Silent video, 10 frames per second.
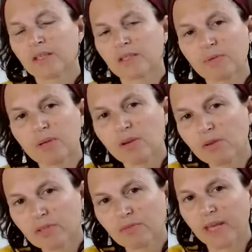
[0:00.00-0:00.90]
So a
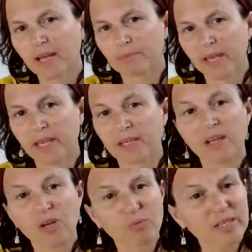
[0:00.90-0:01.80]
lot of that pain
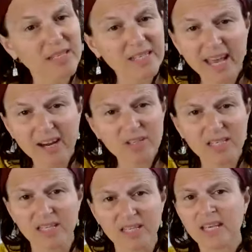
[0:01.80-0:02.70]
was
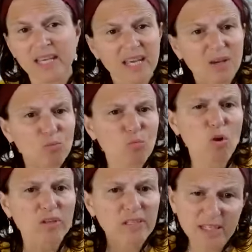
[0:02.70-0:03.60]
inherited. It
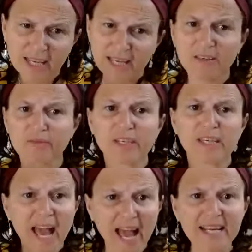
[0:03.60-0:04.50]
wasn't
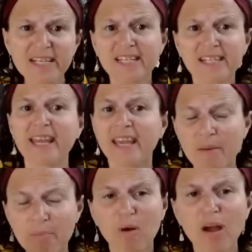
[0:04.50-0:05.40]
even actually
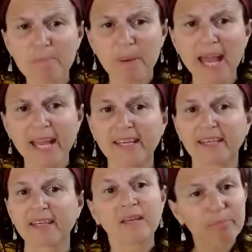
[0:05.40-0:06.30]
my
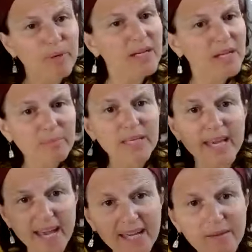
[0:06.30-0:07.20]
pain, but it
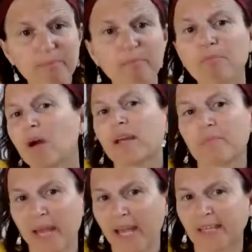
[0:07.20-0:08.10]
became my
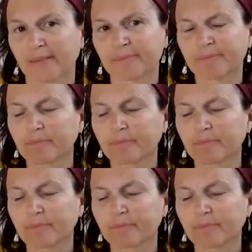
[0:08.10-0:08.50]
pain.